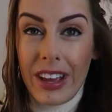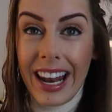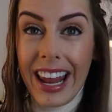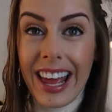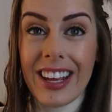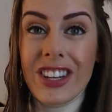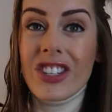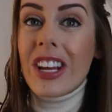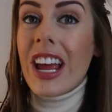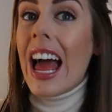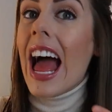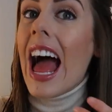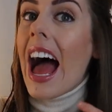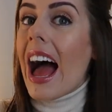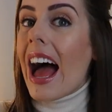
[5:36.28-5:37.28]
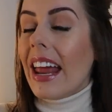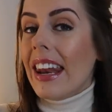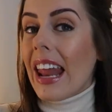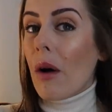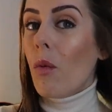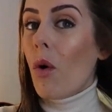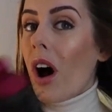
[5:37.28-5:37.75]
finish. And
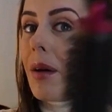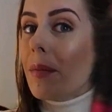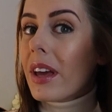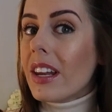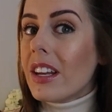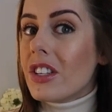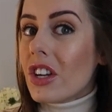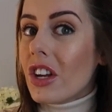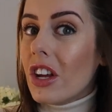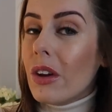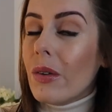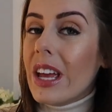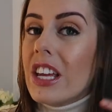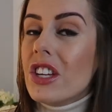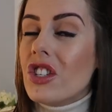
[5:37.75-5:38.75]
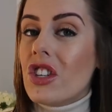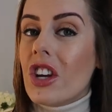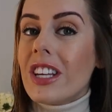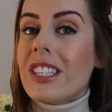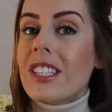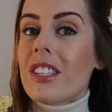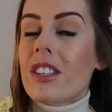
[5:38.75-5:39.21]
now what I'm gonna do is
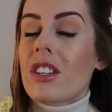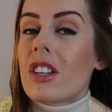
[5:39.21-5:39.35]
just